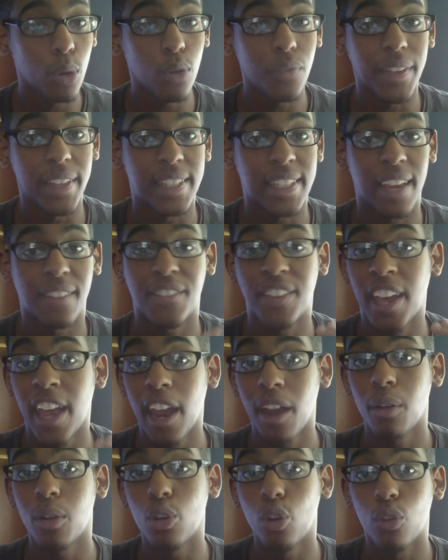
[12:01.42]
movies have
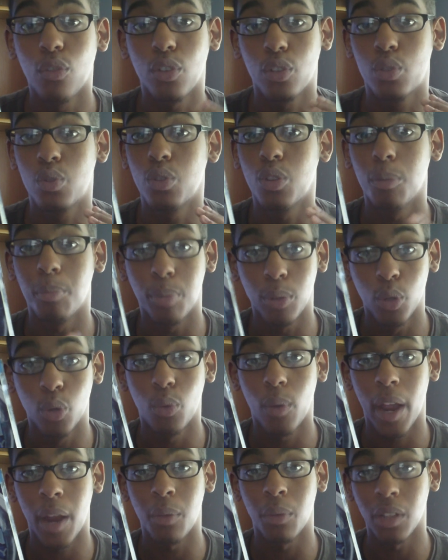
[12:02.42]
carried over to the
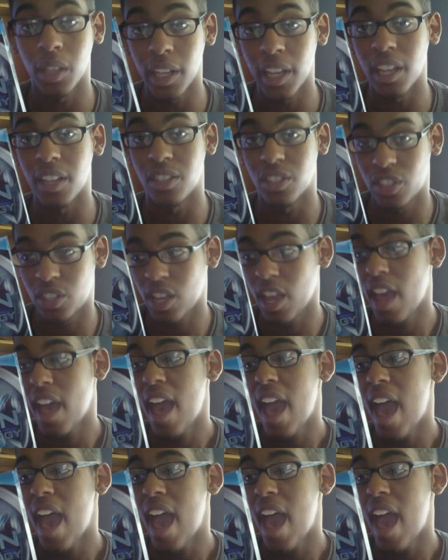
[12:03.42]
Blu-ray release.